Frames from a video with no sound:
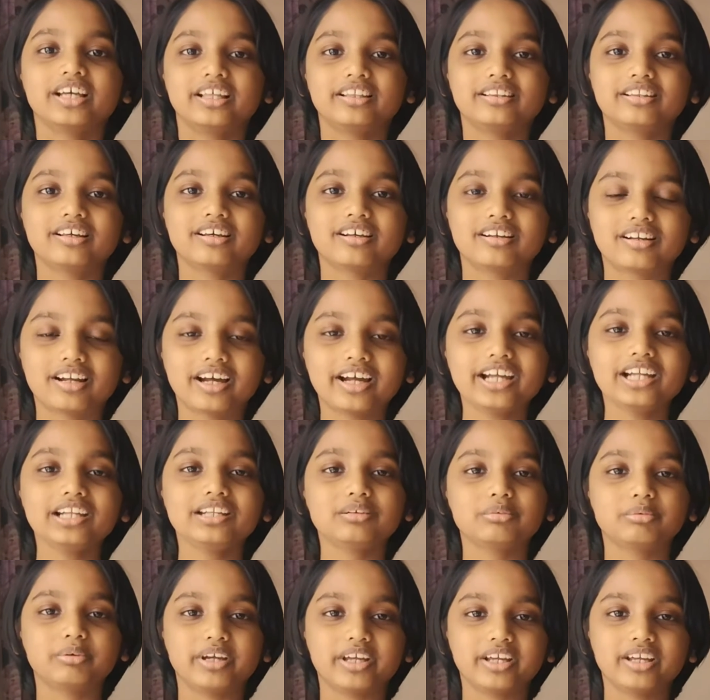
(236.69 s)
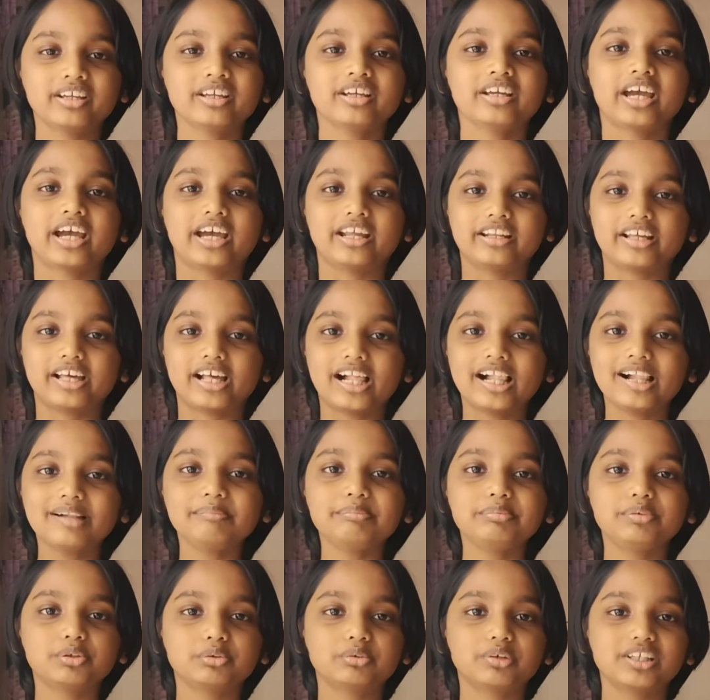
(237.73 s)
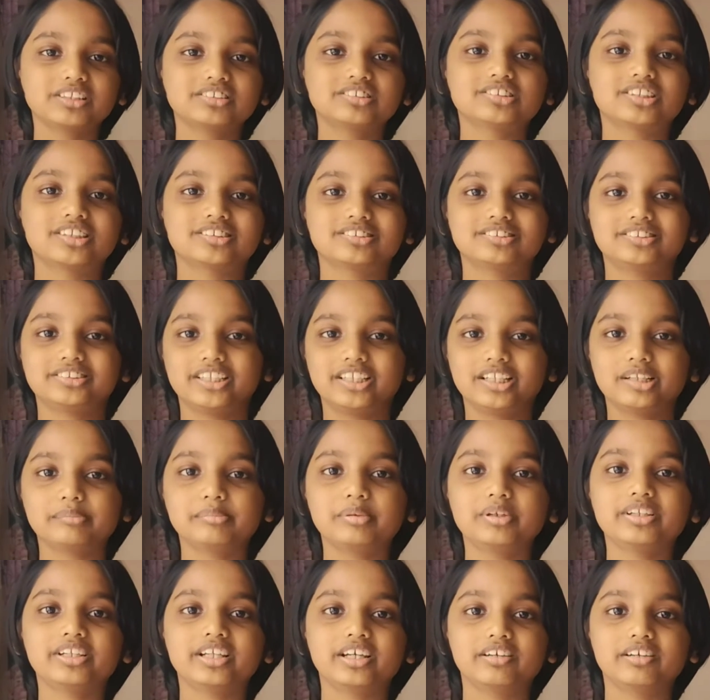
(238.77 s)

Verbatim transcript: in the right way and help towards sustainable